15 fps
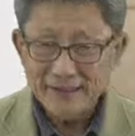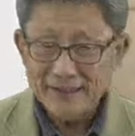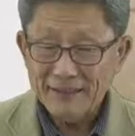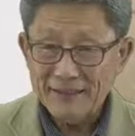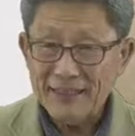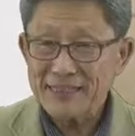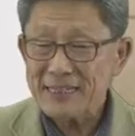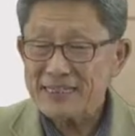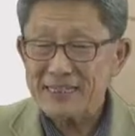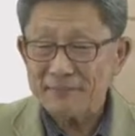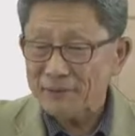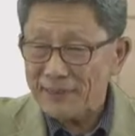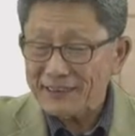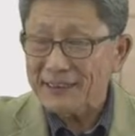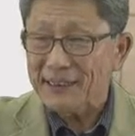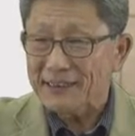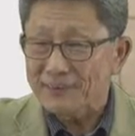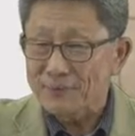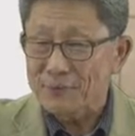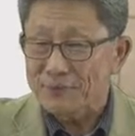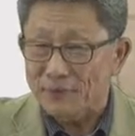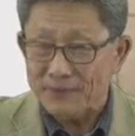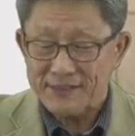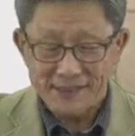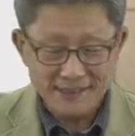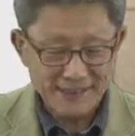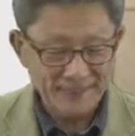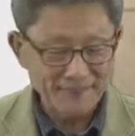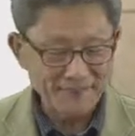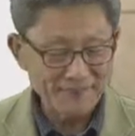this is a practically pure
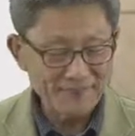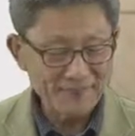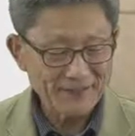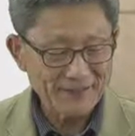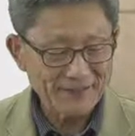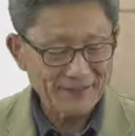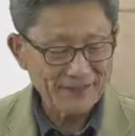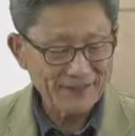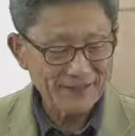system. Okay?